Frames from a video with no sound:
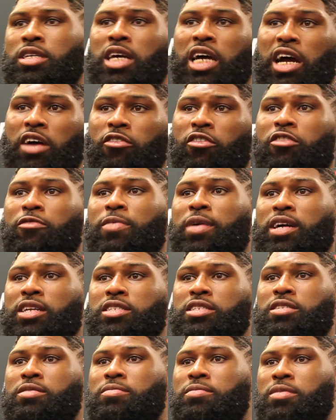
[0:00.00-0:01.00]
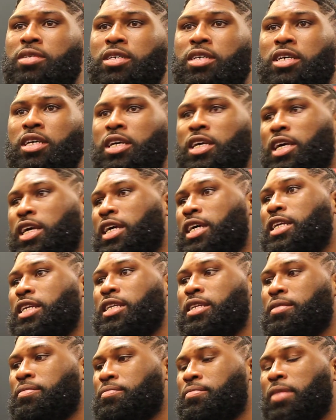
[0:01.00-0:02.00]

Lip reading: I respect him, and